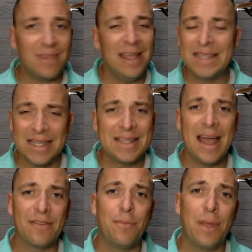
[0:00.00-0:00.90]
It doesn't
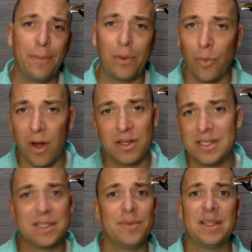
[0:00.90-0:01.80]
have to be a pure water
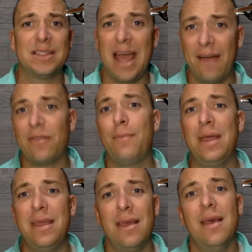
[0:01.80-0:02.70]
system. It doesn't have to
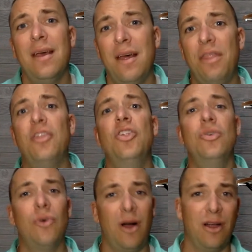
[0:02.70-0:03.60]
be the
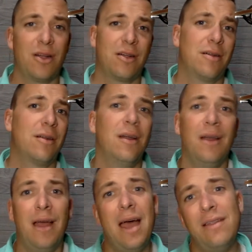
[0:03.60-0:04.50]
new Unger
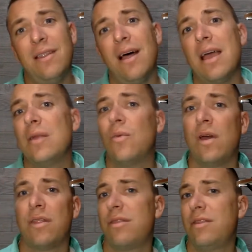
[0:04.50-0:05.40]
Enlight
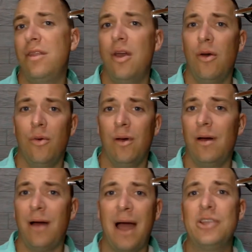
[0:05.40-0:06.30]
with, you know,
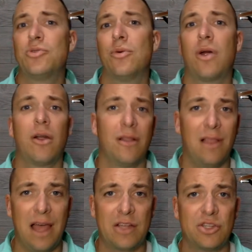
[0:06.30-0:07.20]
uh, Hydrocart
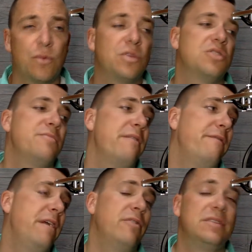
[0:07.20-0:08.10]
electric, which is my
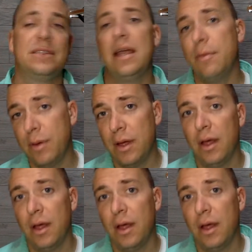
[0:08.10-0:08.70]
favorite setup.